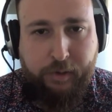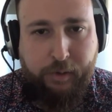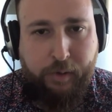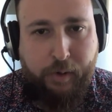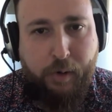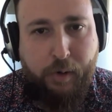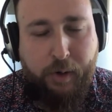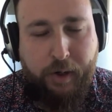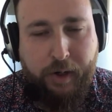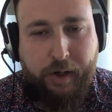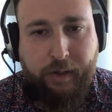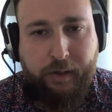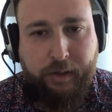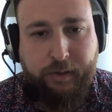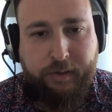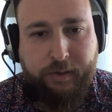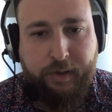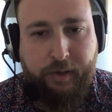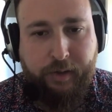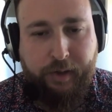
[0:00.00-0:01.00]
core
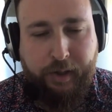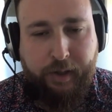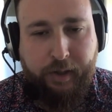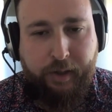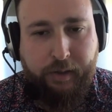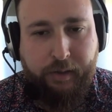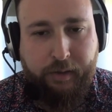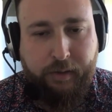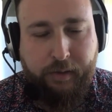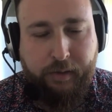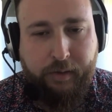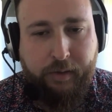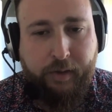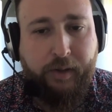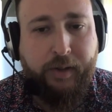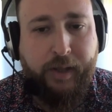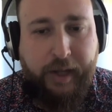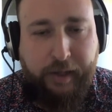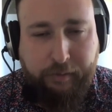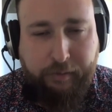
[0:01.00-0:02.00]
to their
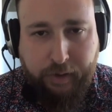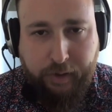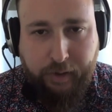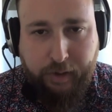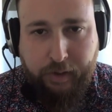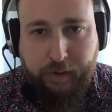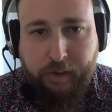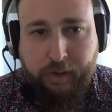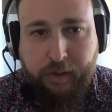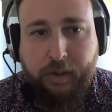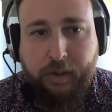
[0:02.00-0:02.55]
livelihood.